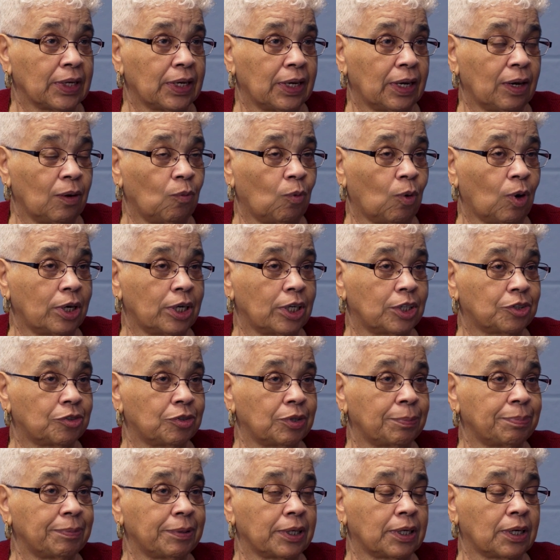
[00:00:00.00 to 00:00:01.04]
had won a
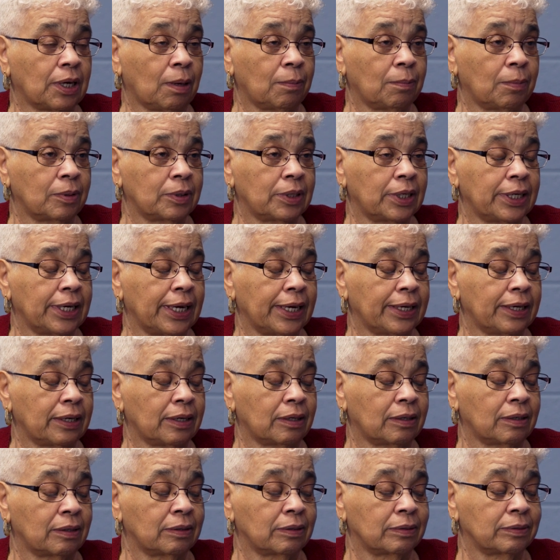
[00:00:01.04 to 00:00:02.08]
trip to come. They had
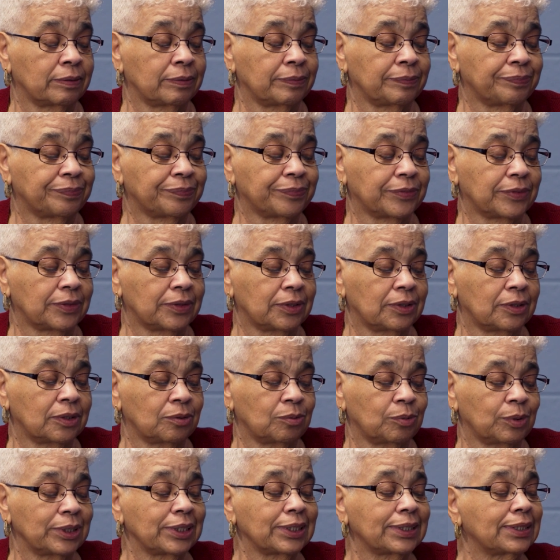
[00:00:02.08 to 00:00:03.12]
a
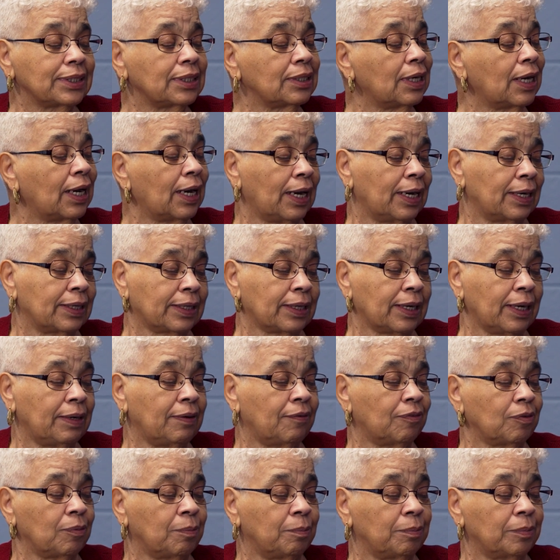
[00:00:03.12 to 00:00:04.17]
the Wilson line
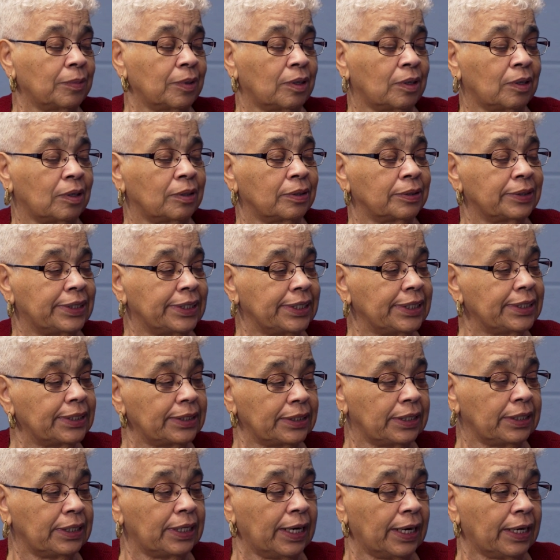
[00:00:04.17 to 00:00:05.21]
came from uh,
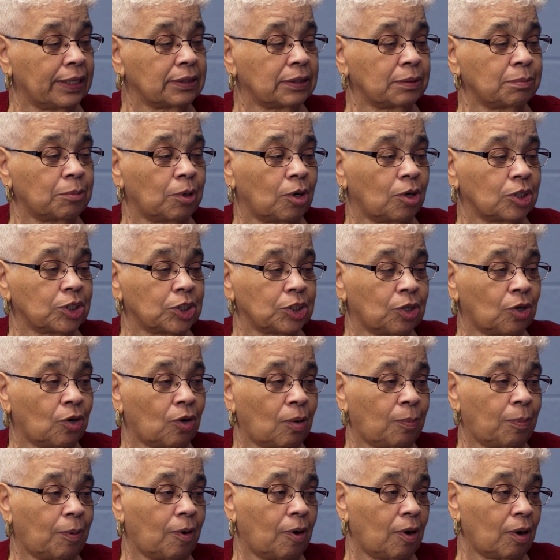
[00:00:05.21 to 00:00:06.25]
D.C. down to Marshall
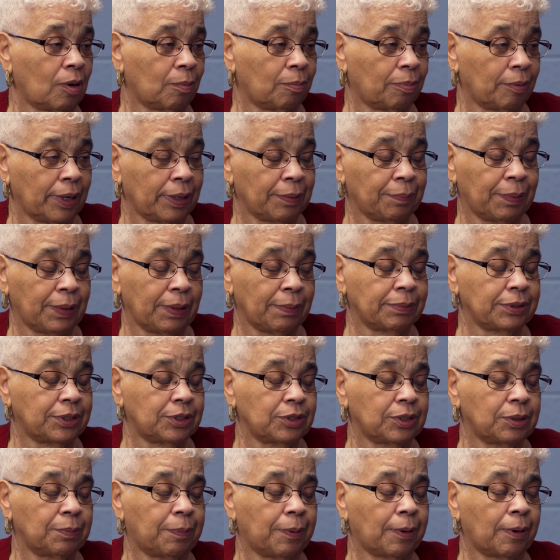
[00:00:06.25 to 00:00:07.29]
Hall Park and bring people
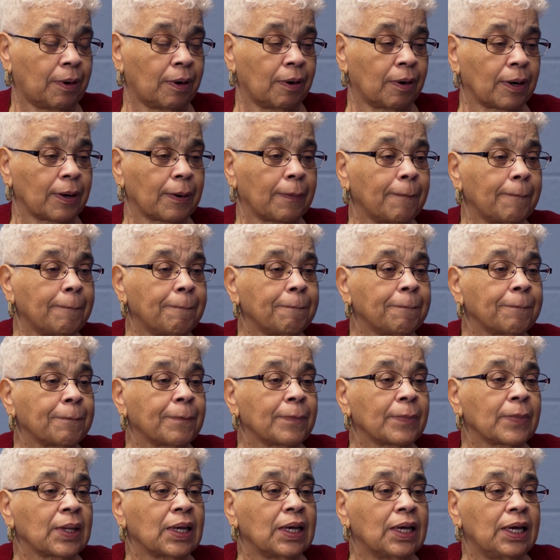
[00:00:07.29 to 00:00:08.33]
to the park.
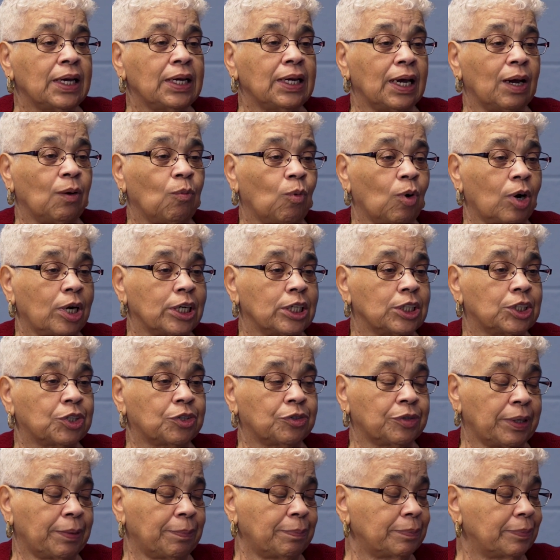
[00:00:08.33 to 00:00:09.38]
He had won a
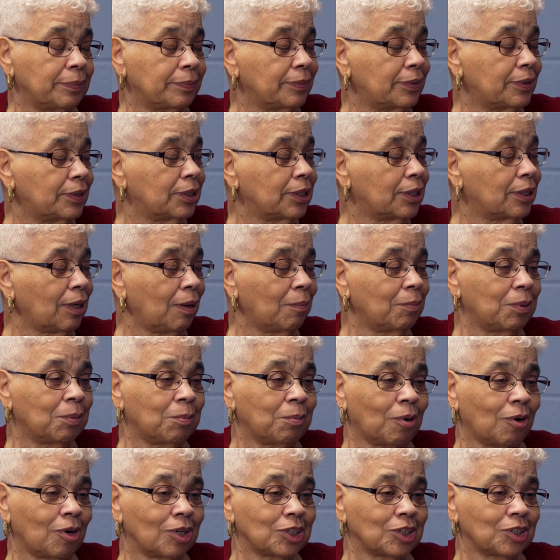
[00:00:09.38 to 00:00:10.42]
trip to come to
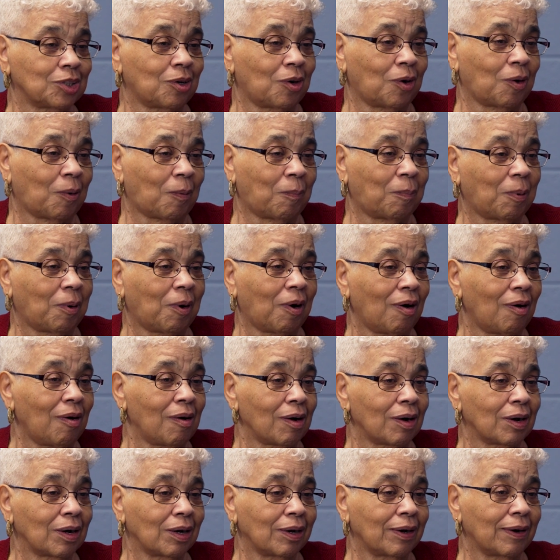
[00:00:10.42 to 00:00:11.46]
Marshall Hall
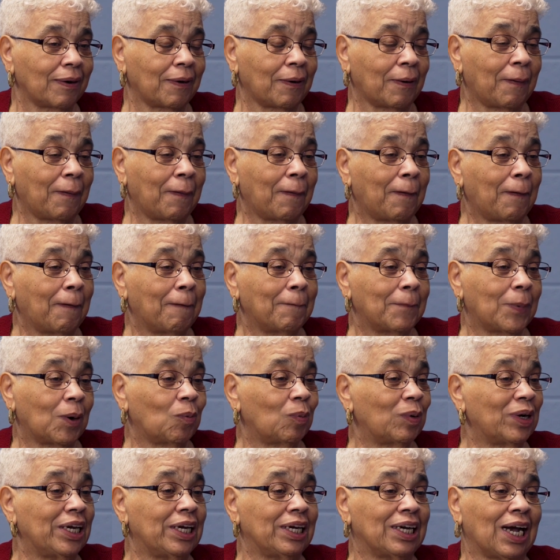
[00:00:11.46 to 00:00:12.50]
Park, but
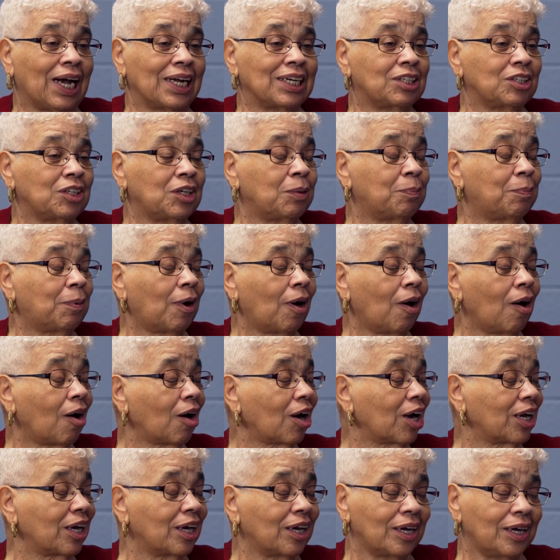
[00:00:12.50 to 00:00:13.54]
when he got to the
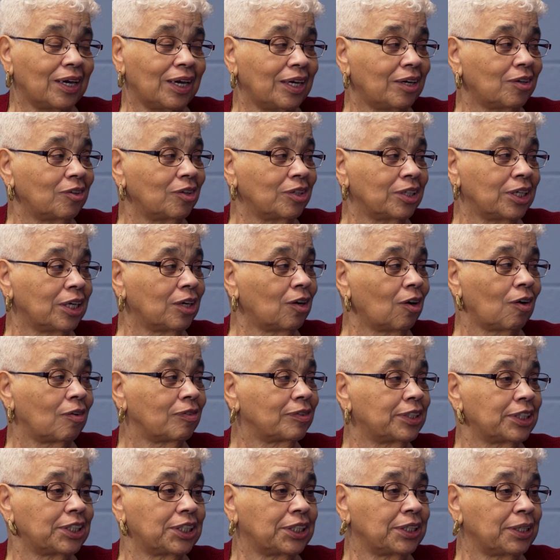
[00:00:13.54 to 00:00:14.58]
park, he couldn't get
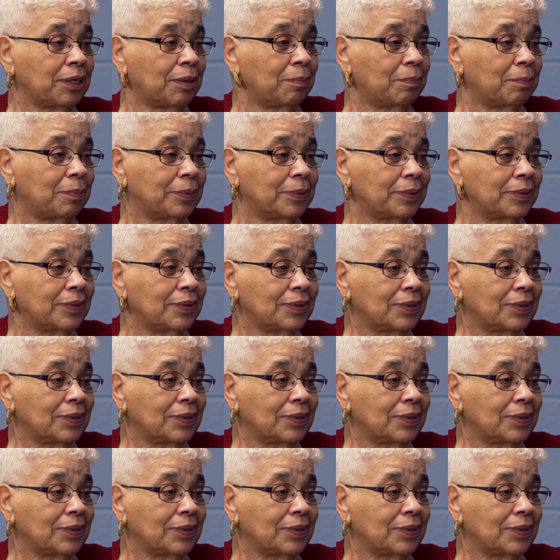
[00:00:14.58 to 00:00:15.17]
off the ship